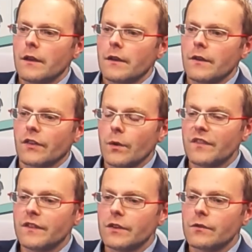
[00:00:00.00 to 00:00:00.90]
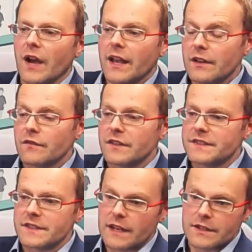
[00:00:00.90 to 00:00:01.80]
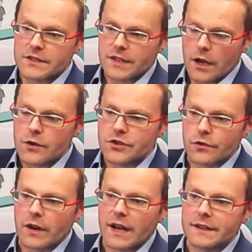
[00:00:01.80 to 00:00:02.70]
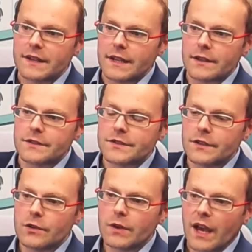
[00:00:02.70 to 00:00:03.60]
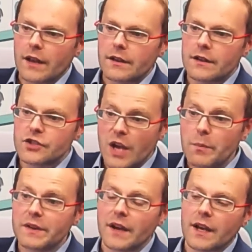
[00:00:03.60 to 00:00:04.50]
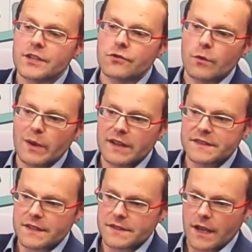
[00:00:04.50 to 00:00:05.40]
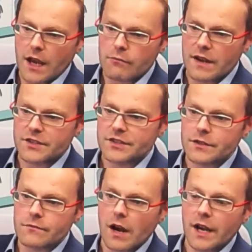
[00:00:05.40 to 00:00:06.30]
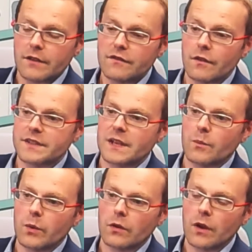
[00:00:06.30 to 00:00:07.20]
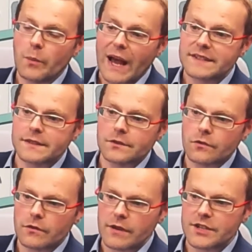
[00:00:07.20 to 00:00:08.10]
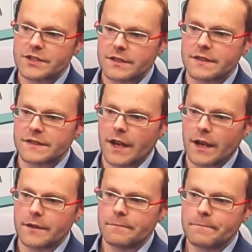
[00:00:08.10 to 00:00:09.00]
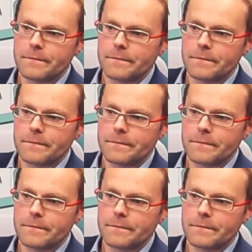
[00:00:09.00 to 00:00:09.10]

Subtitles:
So if you inadvertently disclose your ideas, you can jeopardize your ability to get a registered right, for example, a patent or a registered design.